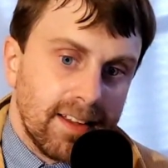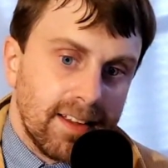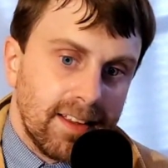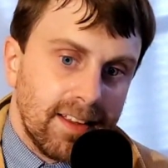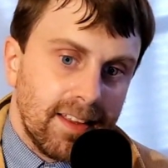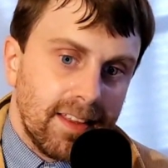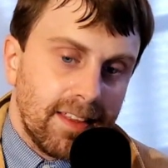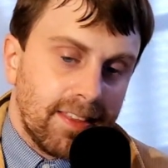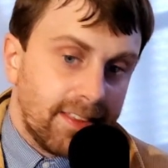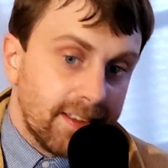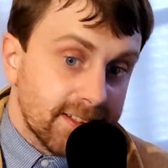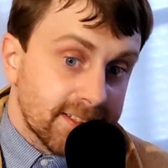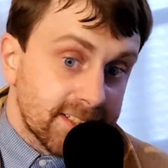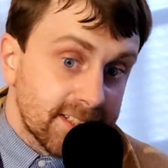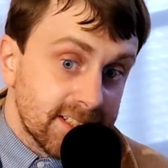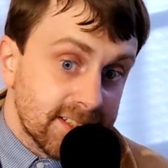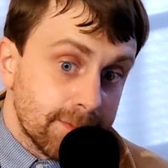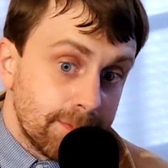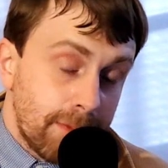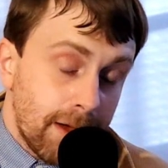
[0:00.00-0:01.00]
this
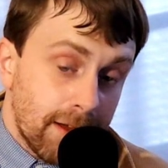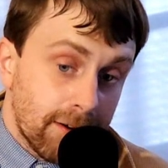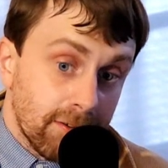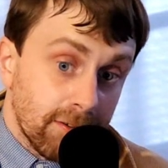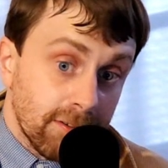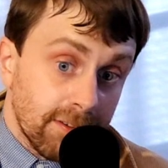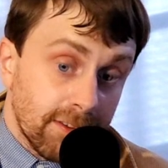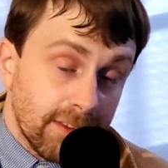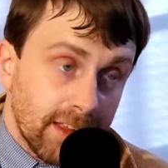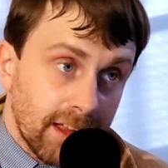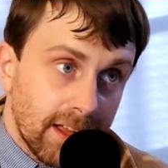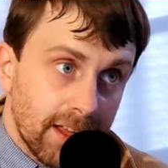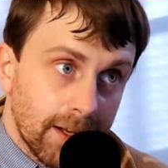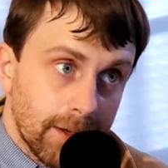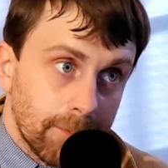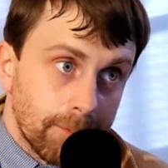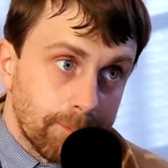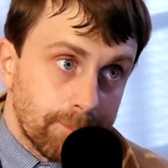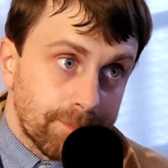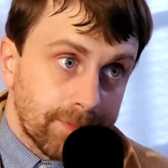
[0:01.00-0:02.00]
is better
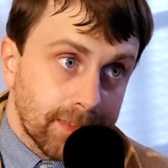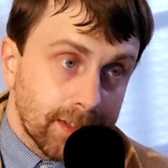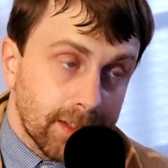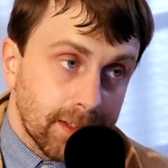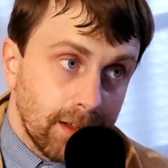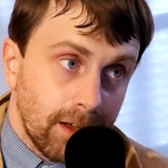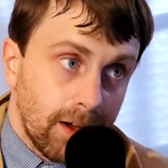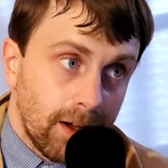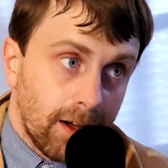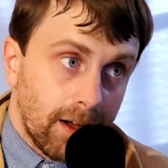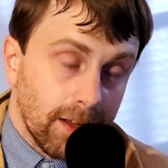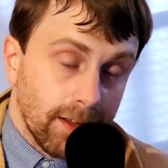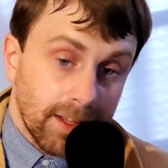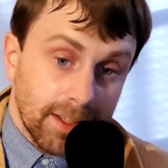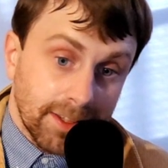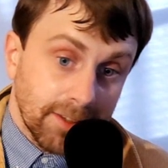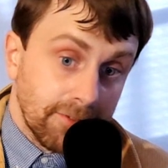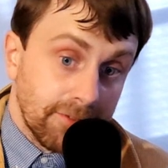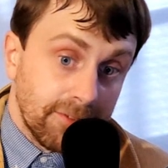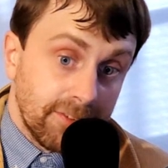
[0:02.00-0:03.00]
than uh,
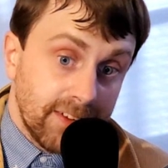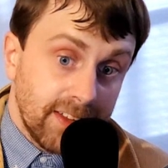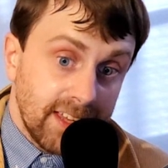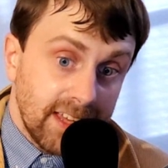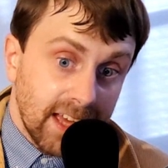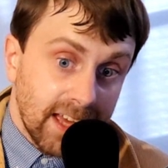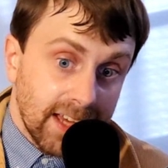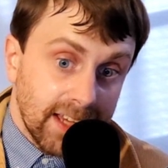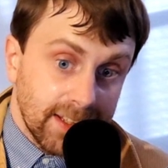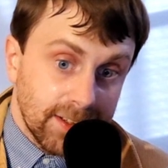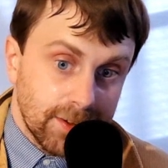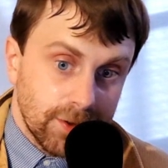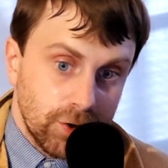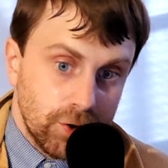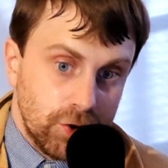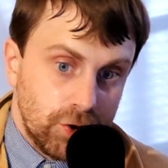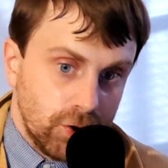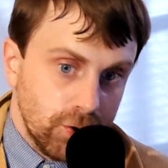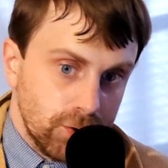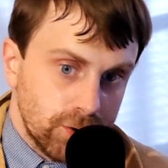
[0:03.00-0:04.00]
like the V8
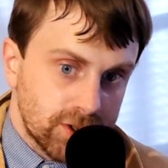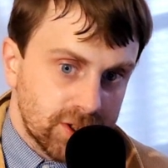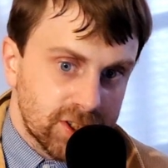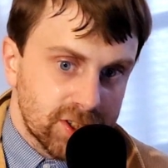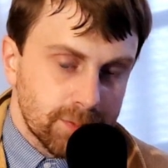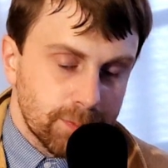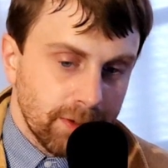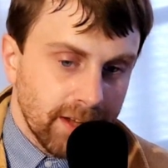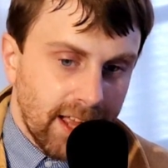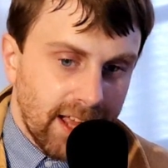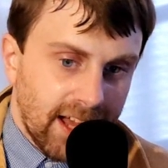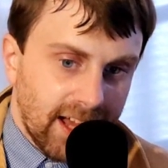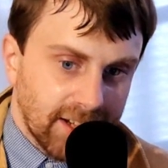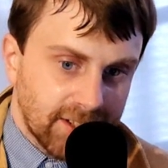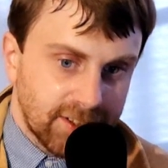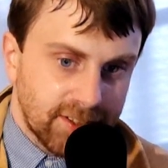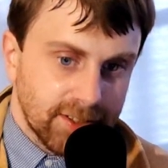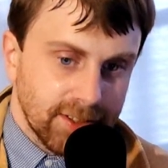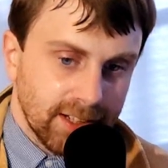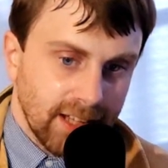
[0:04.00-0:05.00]
Juice
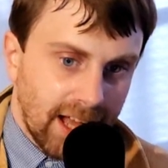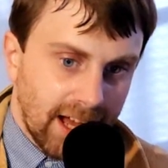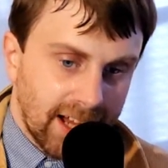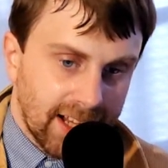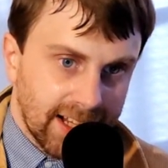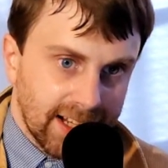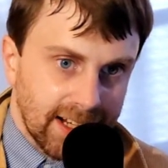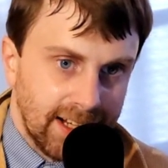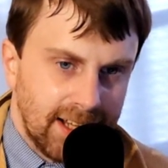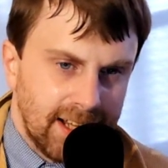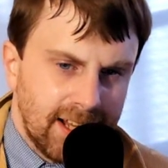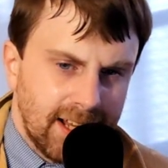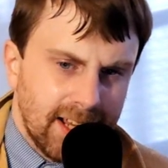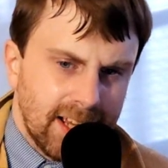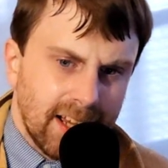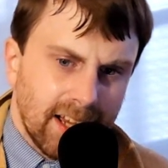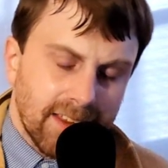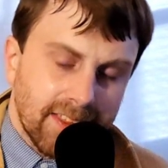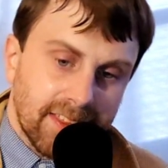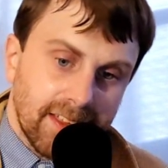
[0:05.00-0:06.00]
Splash line.
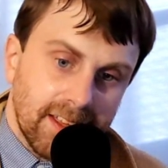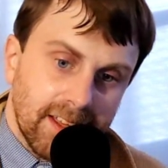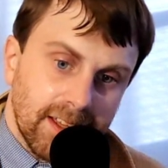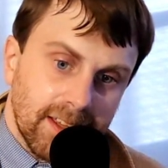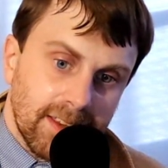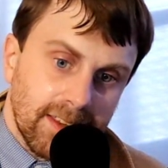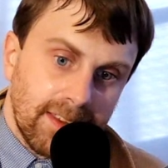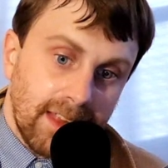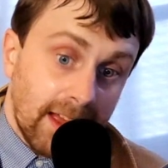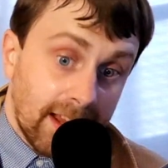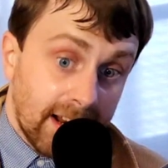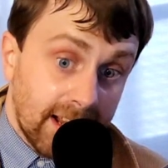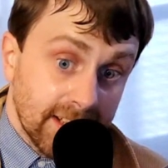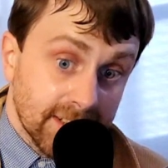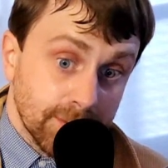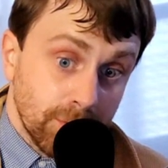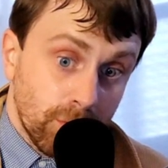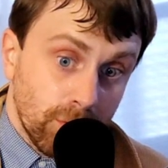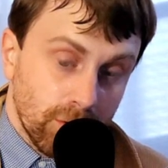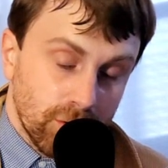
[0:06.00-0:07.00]
I think that has
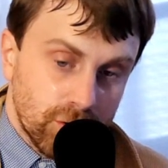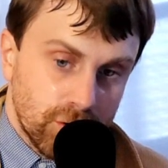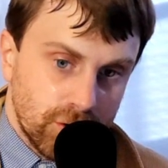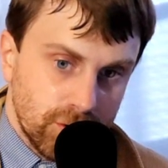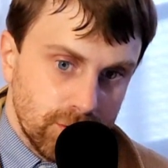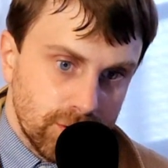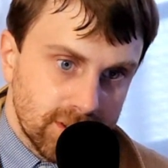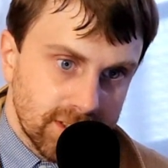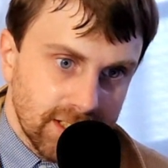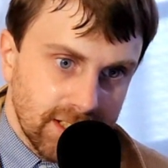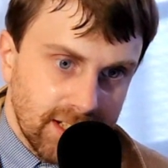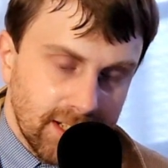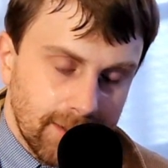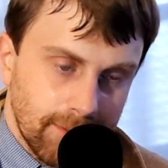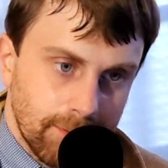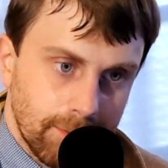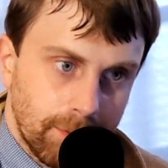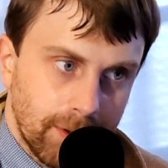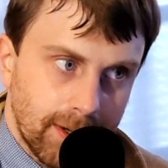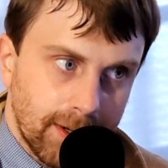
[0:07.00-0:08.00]
more juice in it,
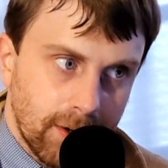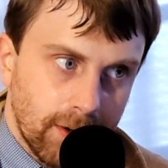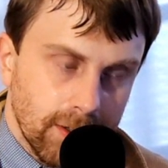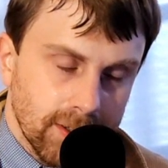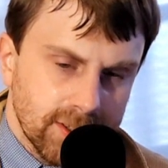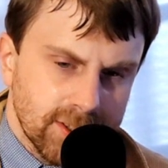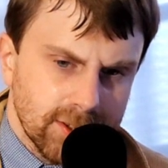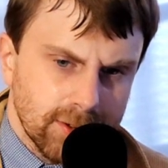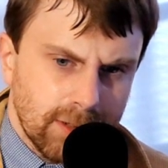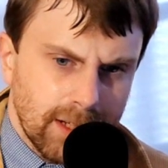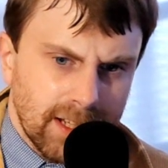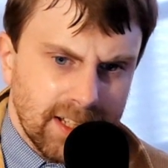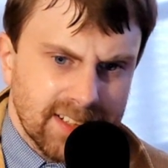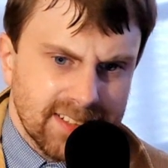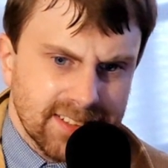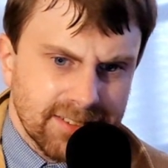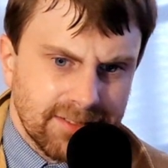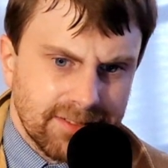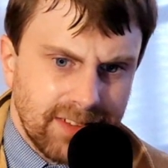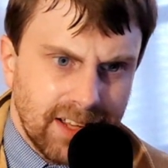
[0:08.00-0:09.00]
but it also
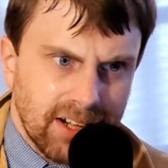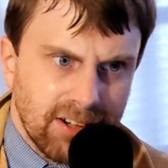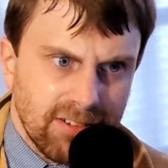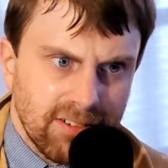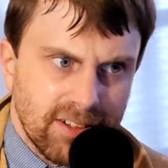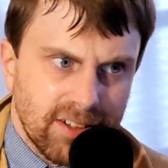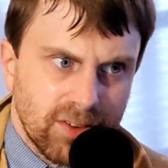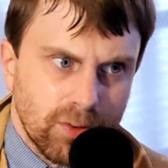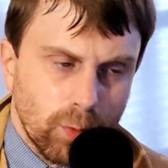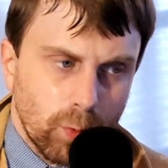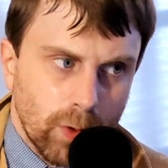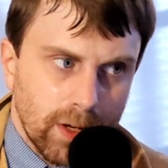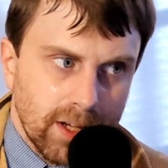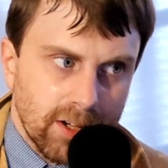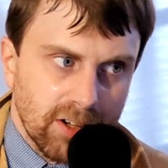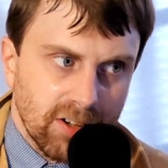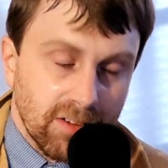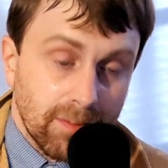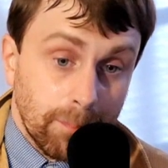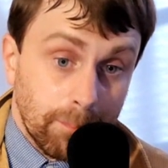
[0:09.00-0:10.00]
has a very
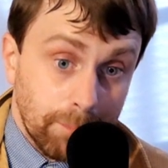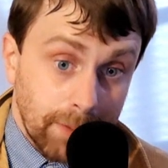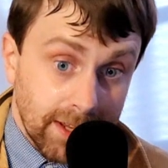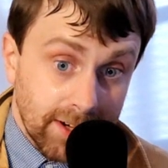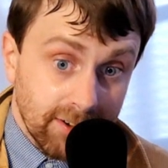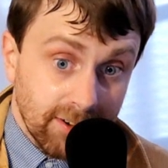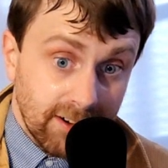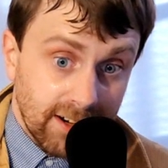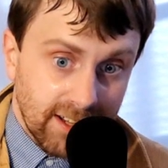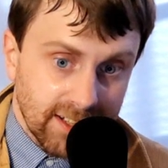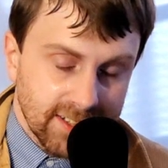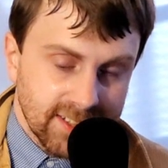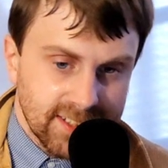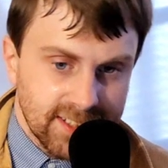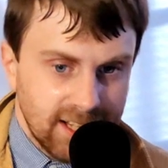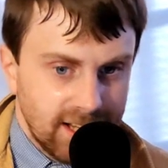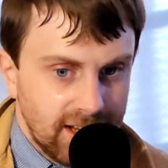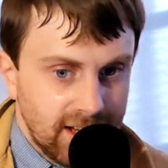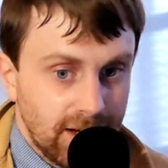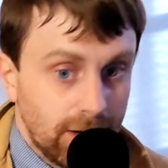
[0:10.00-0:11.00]
weird bitterness,
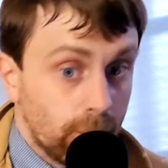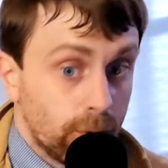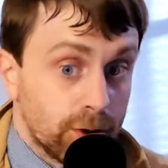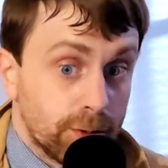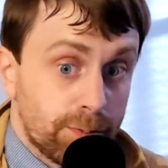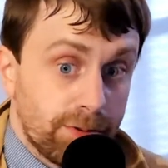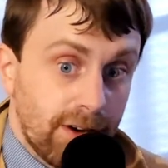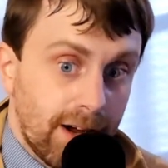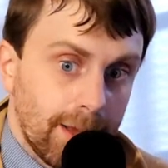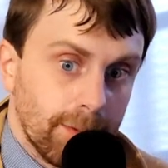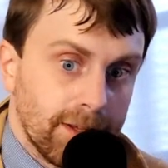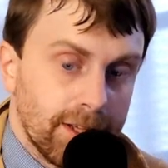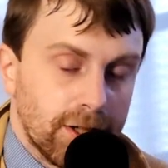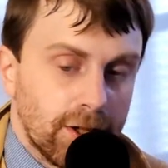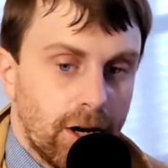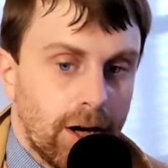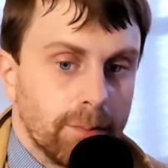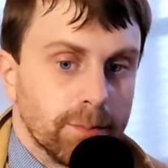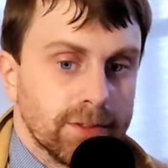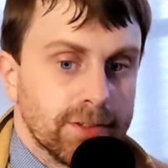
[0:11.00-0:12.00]
which probably
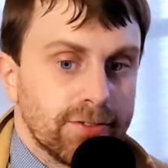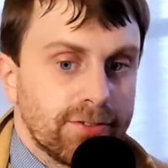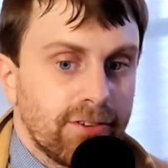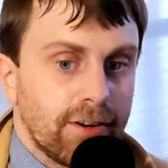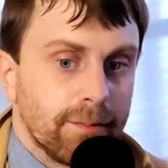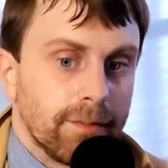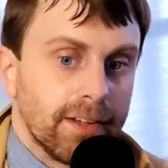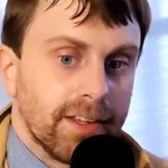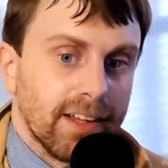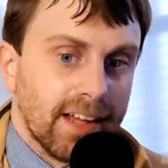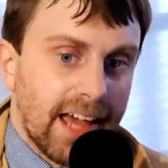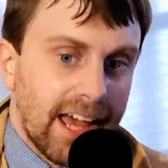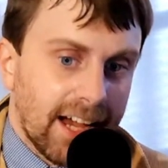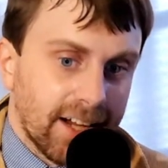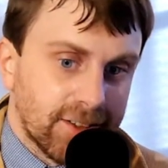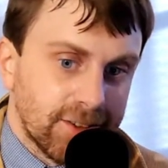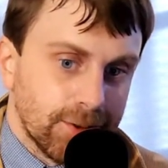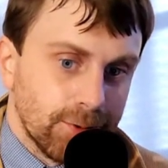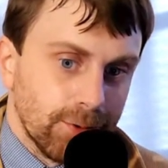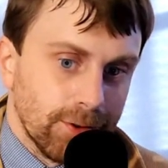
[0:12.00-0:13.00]
comes from the
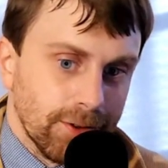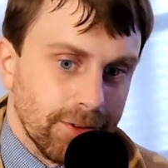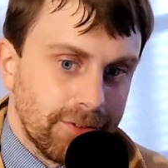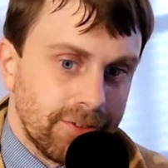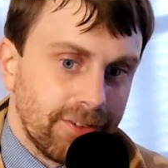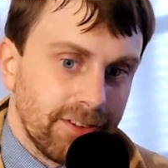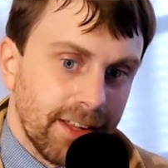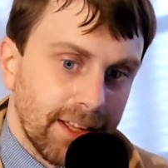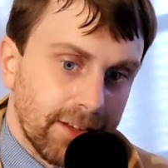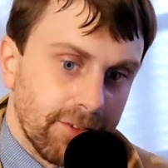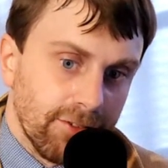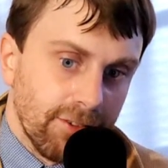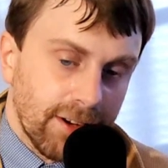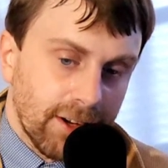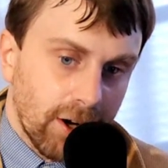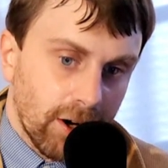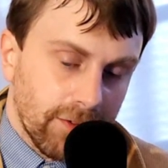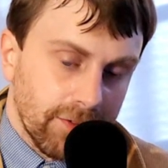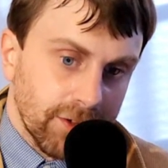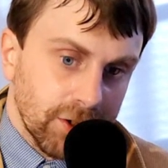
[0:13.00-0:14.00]
actual
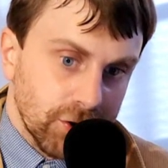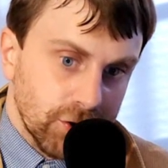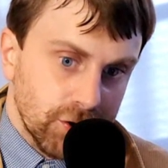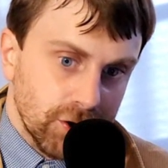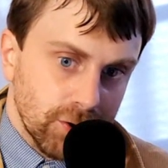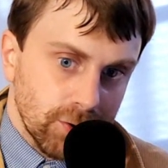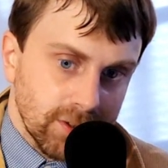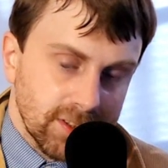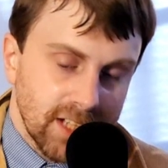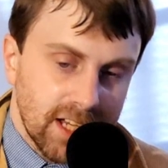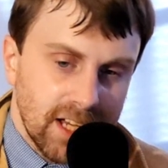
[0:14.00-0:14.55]
flavoring of the juice.